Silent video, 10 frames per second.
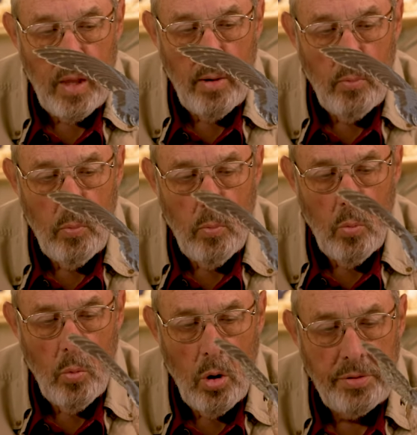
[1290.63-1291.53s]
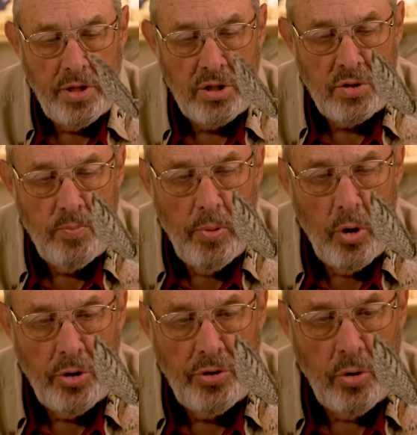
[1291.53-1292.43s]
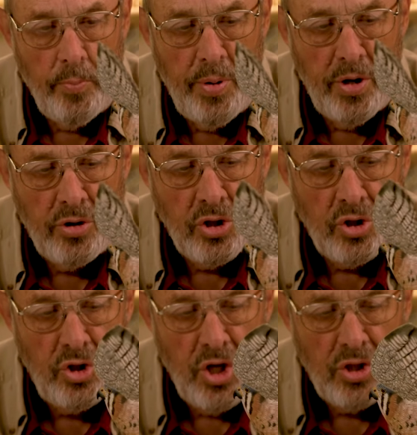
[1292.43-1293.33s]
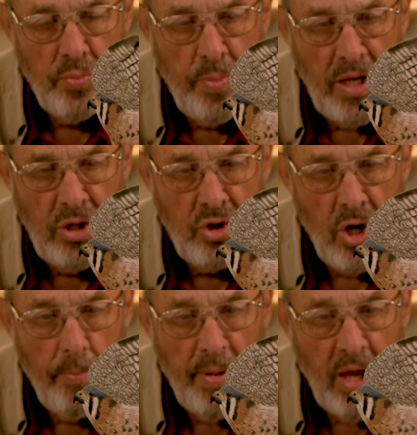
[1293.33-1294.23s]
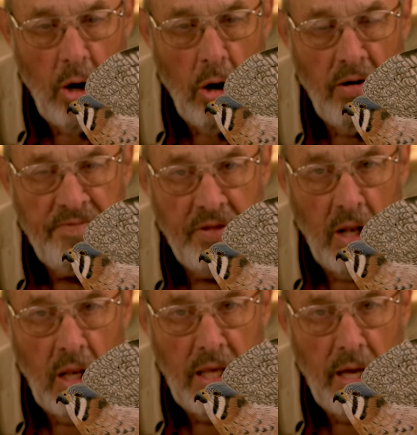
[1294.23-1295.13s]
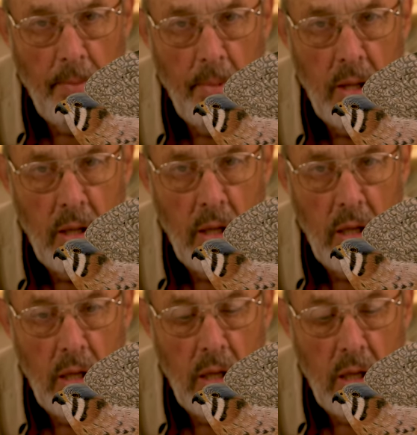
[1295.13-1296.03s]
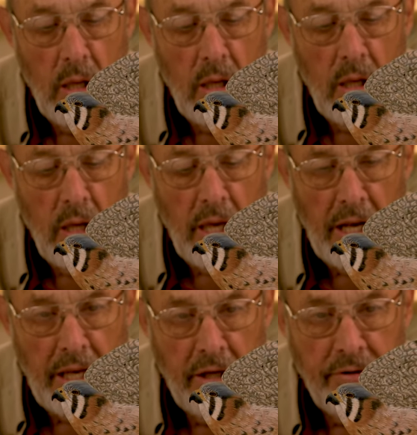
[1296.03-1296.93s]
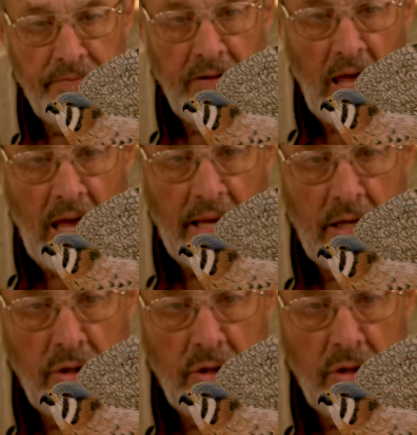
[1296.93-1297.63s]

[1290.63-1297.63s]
I want this bird to appear to just be jumping off the limb and into flight,